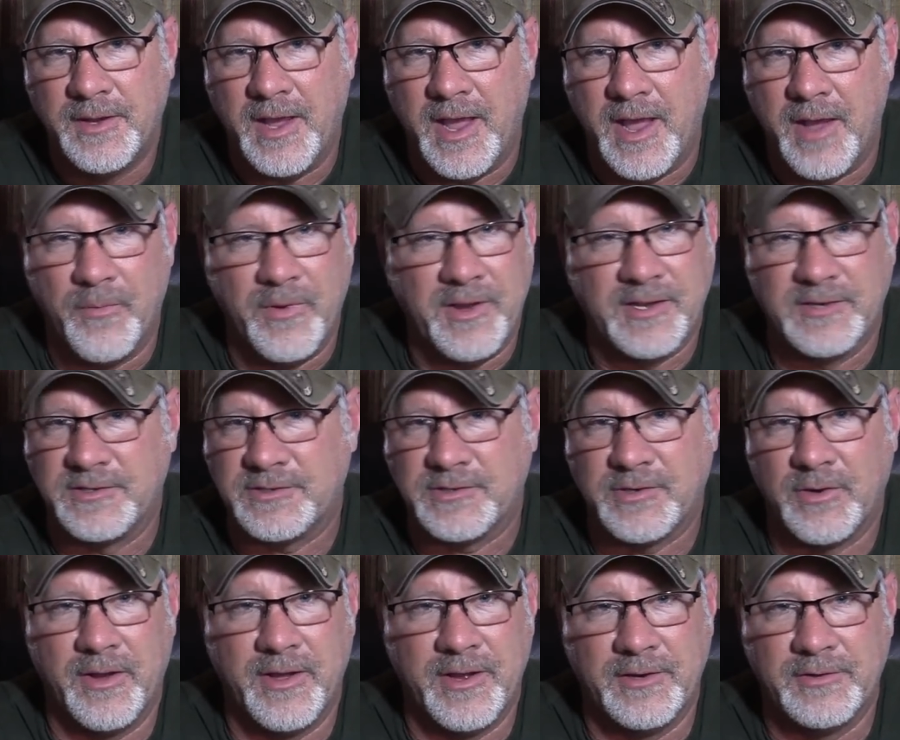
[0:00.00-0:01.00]
And we can just
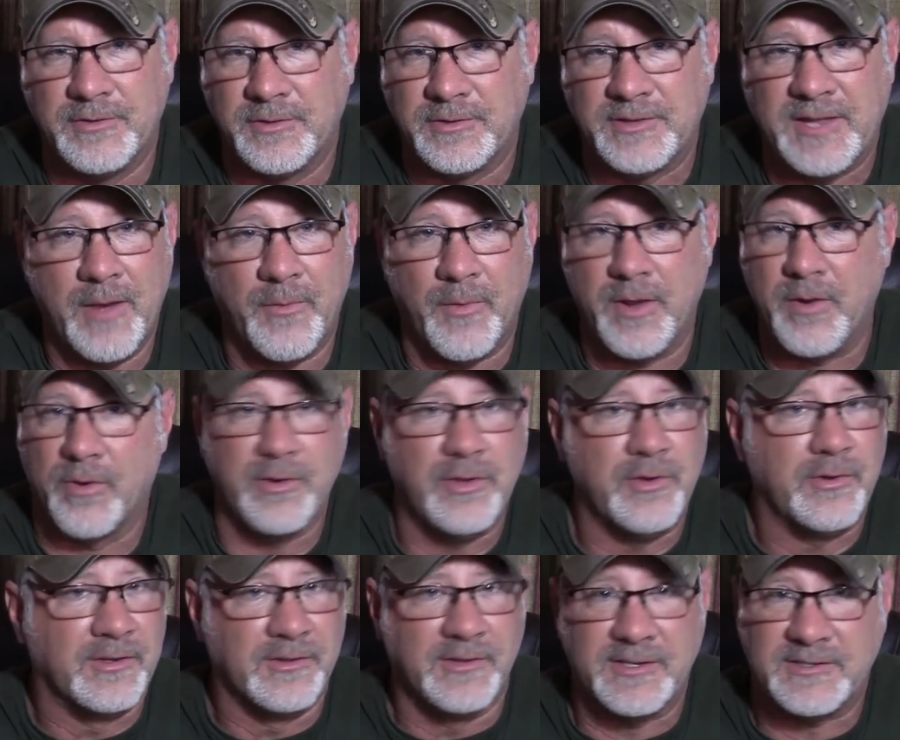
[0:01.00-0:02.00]
go ahead and do it that way. Or
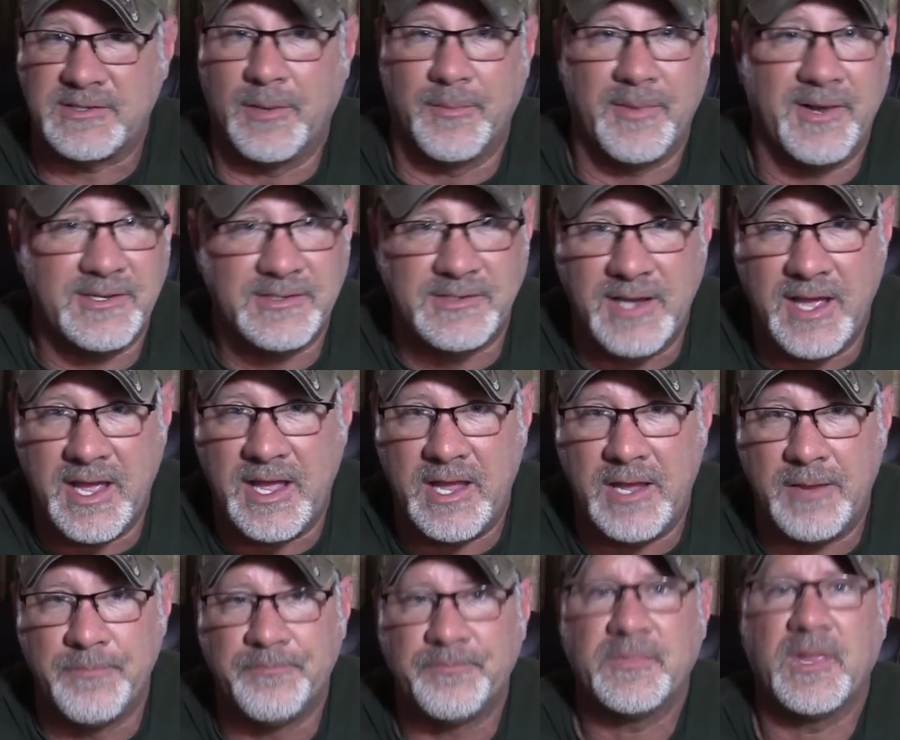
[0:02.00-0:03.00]
you can list somebody's
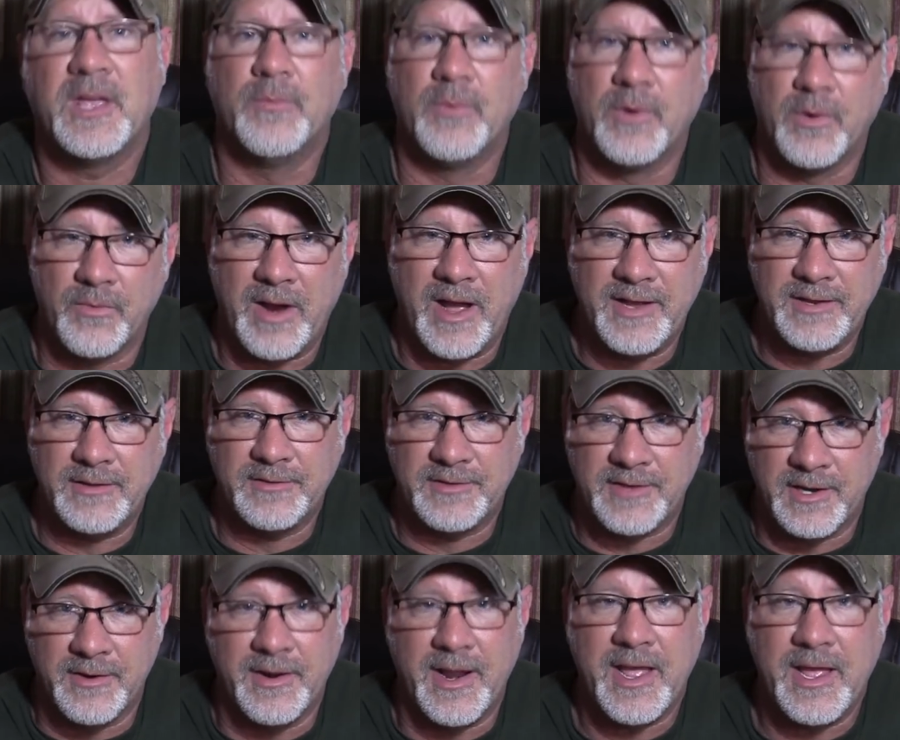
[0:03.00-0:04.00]
name. We'll write
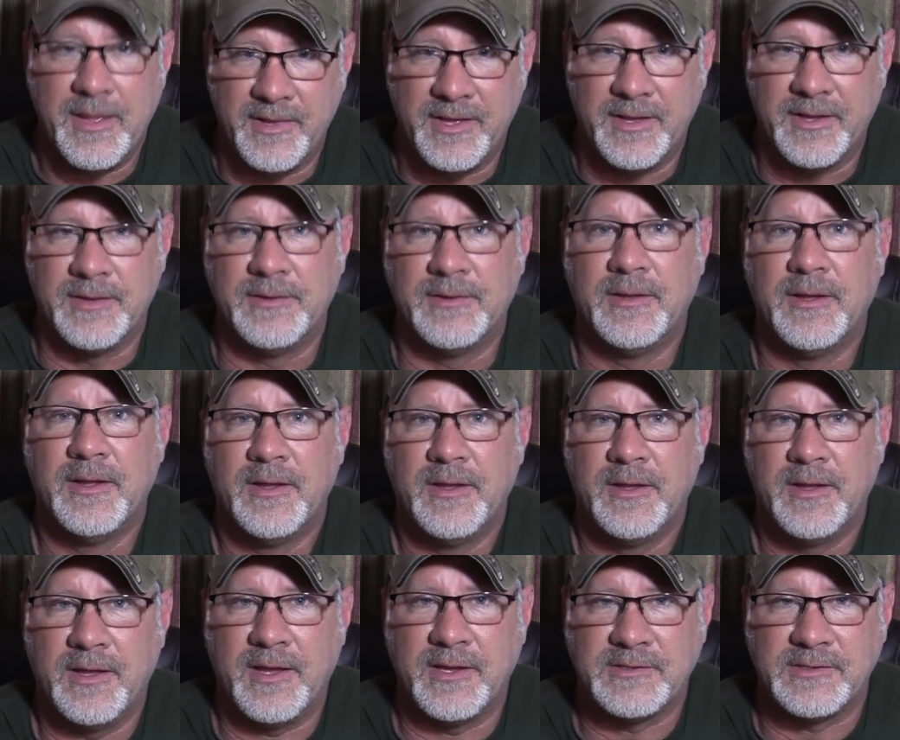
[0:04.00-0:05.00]
their name in
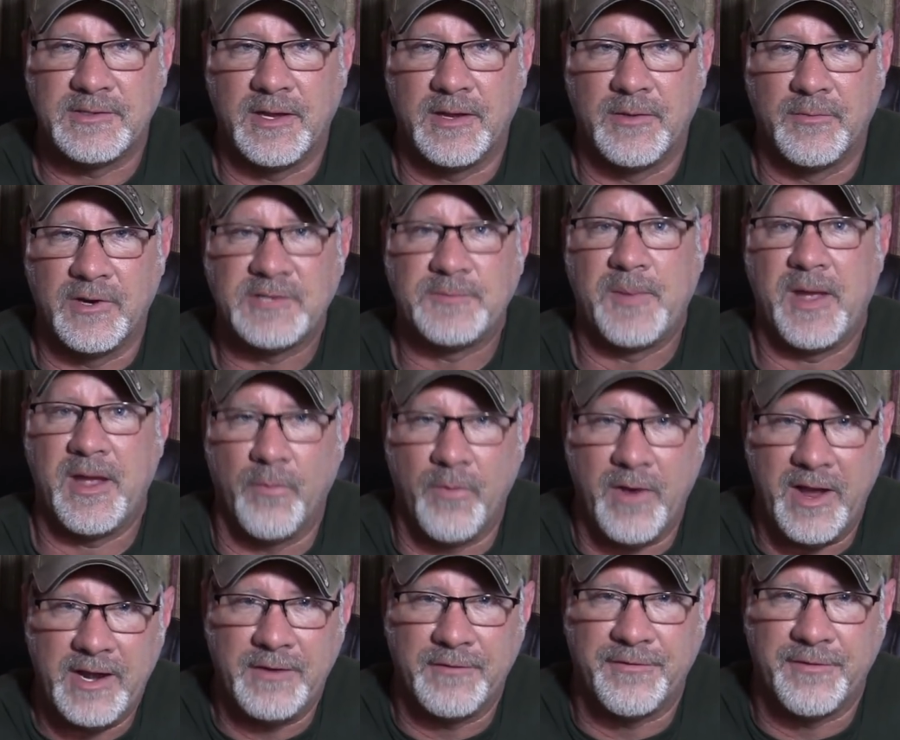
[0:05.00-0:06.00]
as a wristband
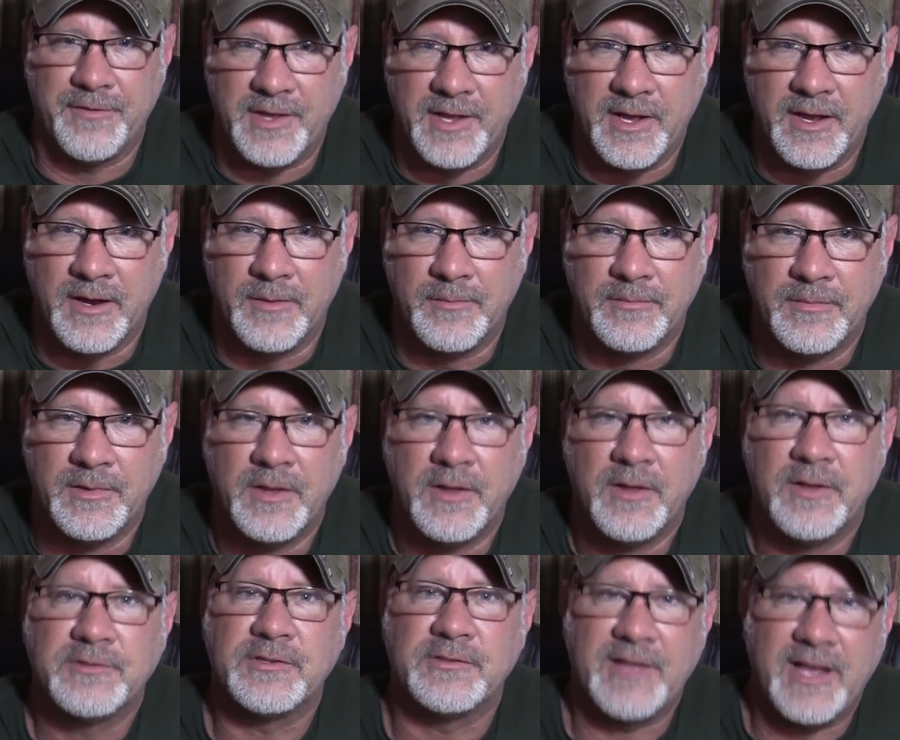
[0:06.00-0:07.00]
waiting for them.
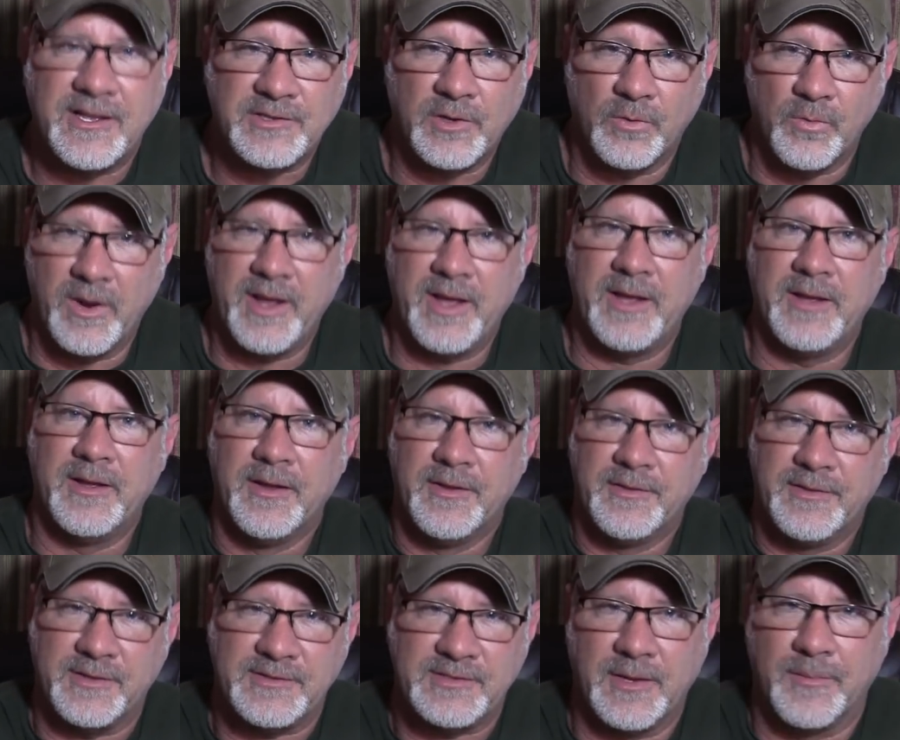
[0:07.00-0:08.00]
So that's a way
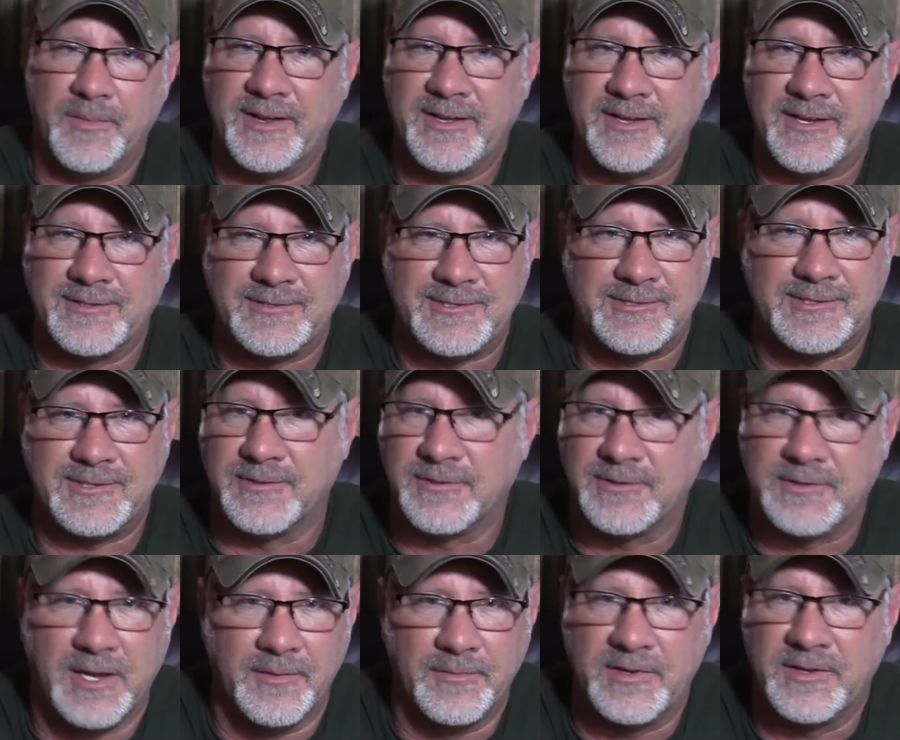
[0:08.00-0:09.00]
that somebody can
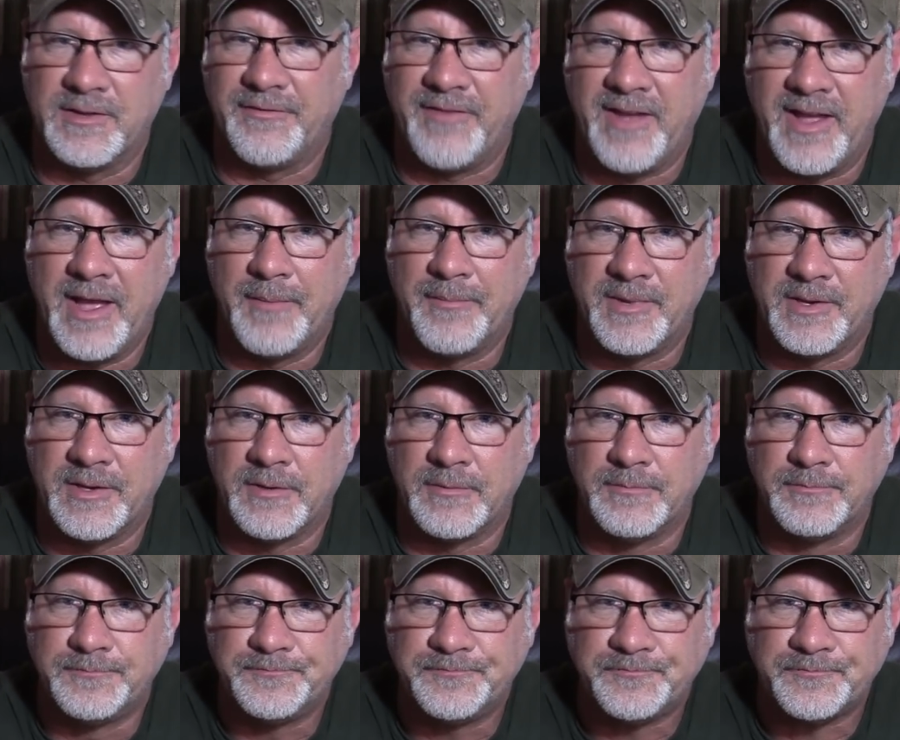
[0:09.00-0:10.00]
still come to the van
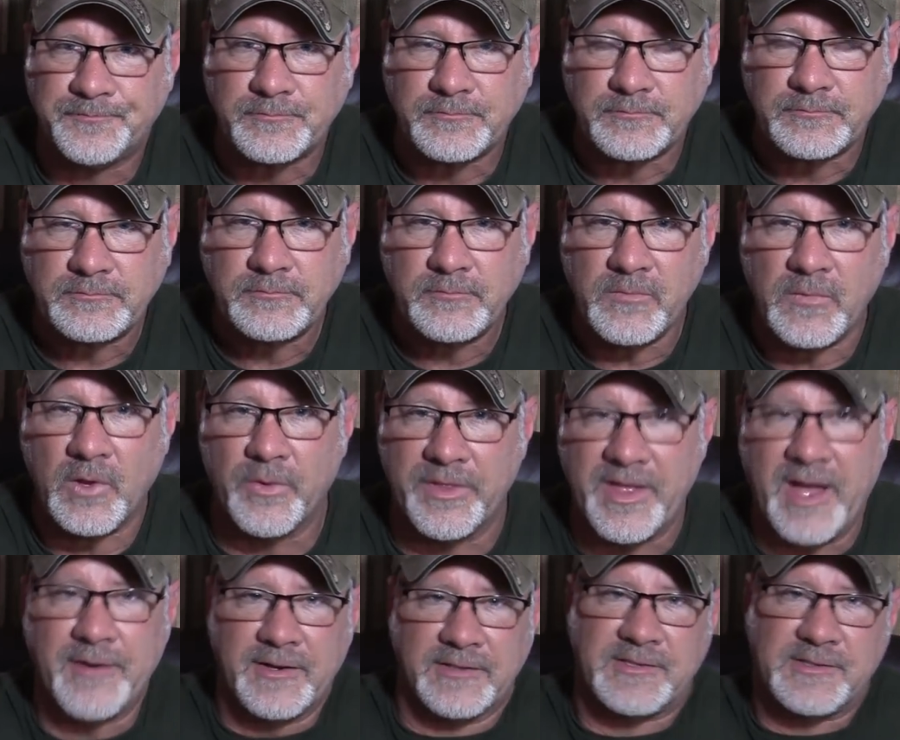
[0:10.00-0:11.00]
build
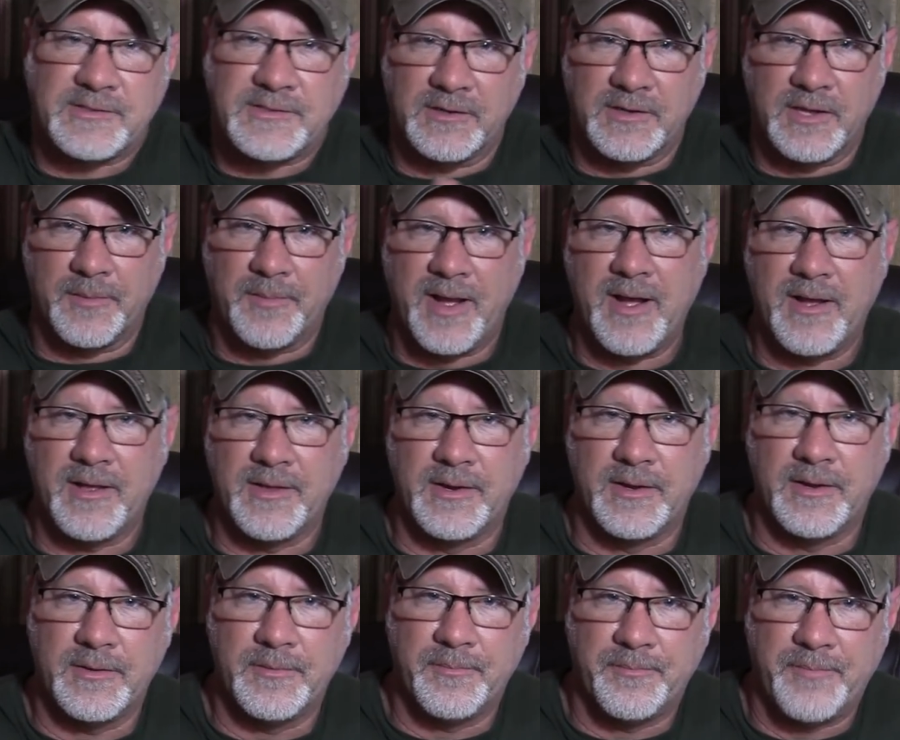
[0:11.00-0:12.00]
without necessarily
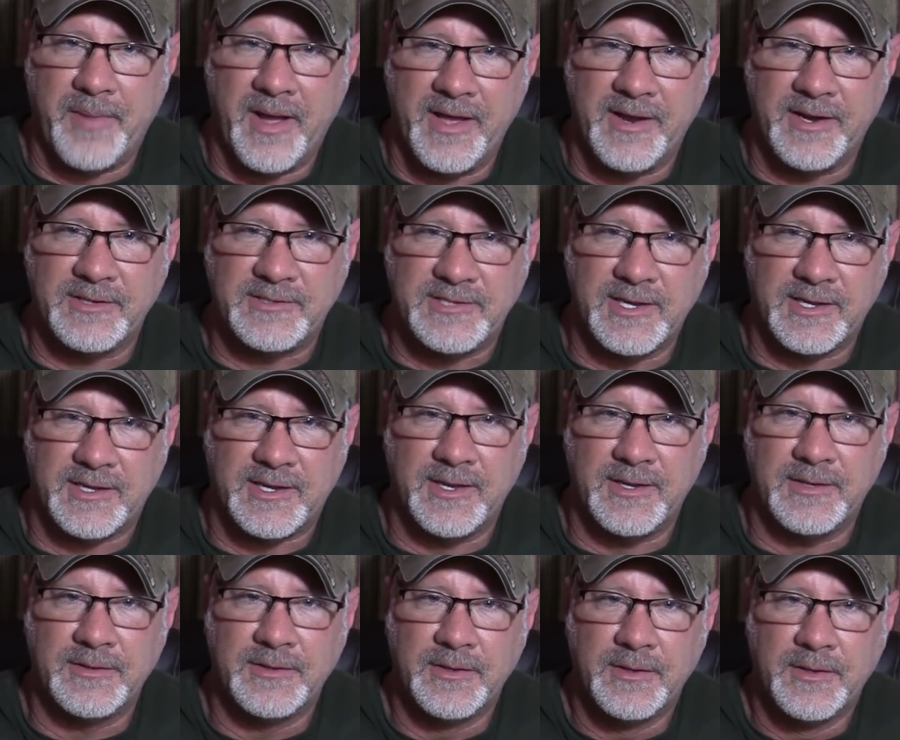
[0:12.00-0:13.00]
buying a
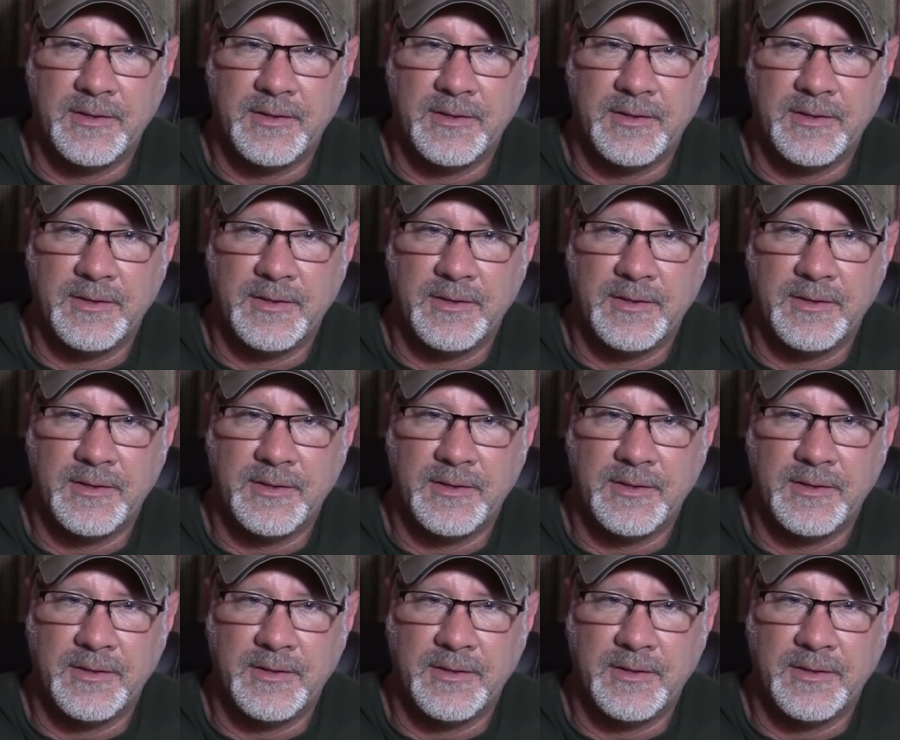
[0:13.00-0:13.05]
ticket,